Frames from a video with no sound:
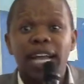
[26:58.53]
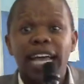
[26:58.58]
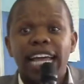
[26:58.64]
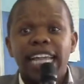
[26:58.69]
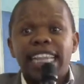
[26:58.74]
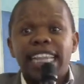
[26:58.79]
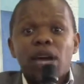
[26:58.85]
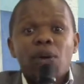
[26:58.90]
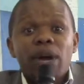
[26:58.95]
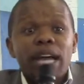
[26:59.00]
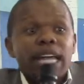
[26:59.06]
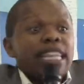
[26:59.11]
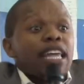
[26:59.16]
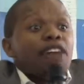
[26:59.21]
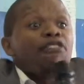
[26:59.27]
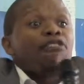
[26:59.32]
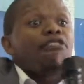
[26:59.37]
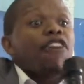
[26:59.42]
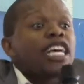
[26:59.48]
They were
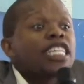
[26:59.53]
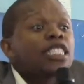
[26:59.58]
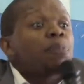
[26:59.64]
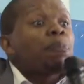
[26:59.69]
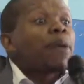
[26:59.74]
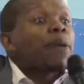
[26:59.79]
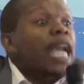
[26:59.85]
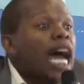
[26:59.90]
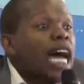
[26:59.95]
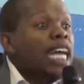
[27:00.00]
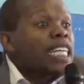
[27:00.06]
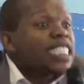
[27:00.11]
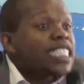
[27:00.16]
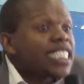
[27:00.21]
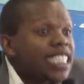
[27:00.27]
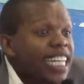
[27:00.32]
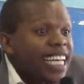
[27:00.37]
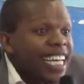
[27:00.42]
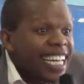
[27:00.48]
the first
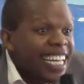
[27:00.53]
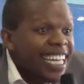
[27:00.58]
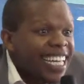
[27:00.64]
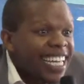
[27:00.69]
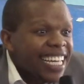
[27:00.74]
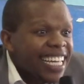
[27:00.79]
branch. Ne?